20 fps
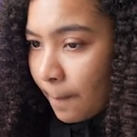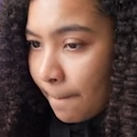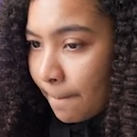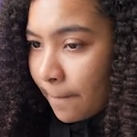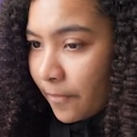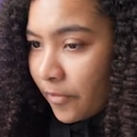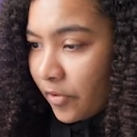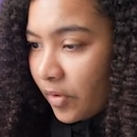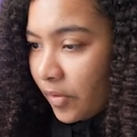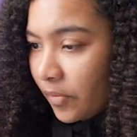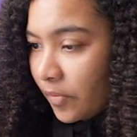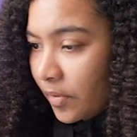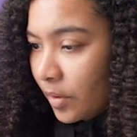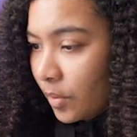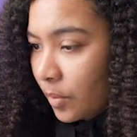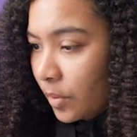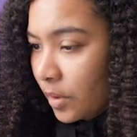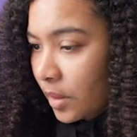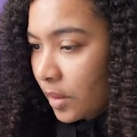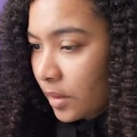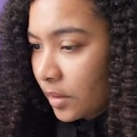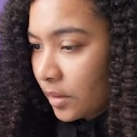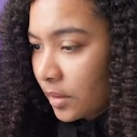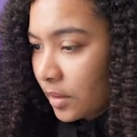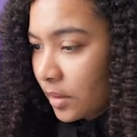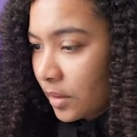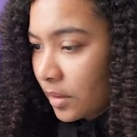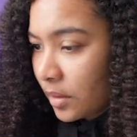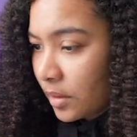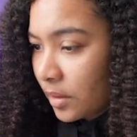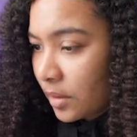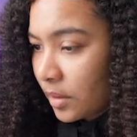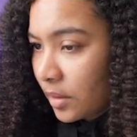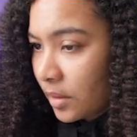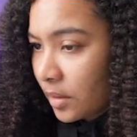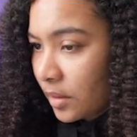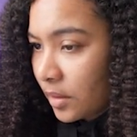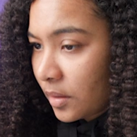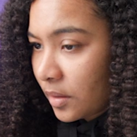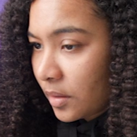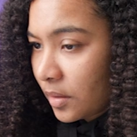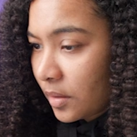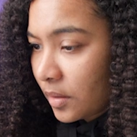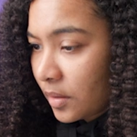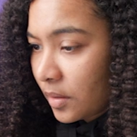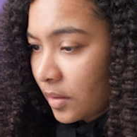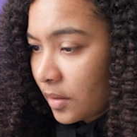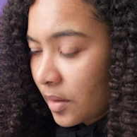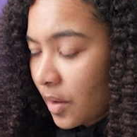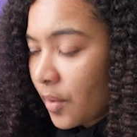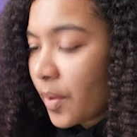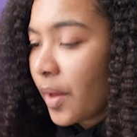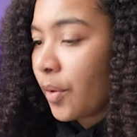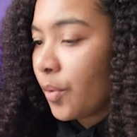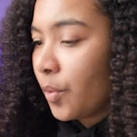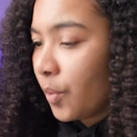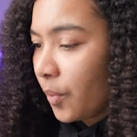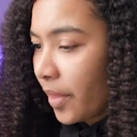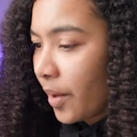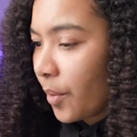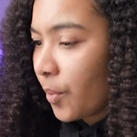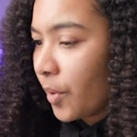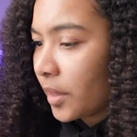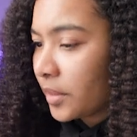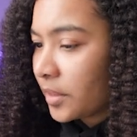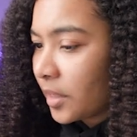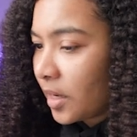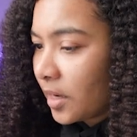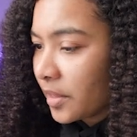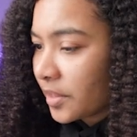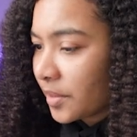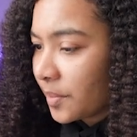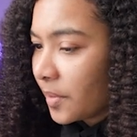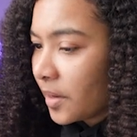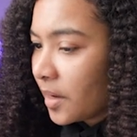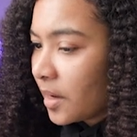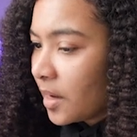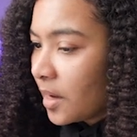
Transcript: Let's see if that worked. Okay, cool, that worked. Awesome.